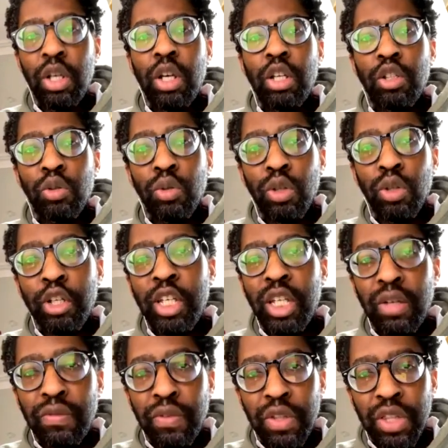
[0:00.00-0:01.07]
you're looking
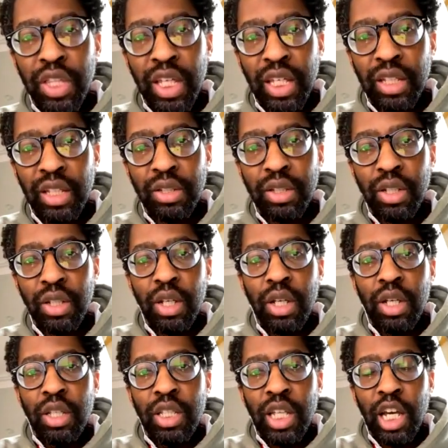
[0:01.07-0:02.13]
for things
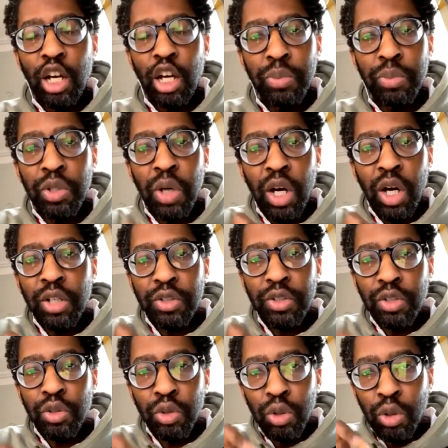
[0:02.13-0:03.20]
to help you
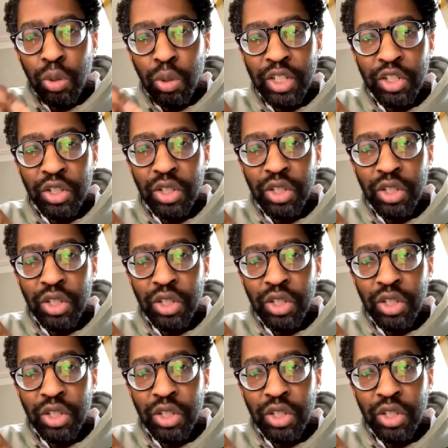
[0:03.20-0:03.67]
answer your question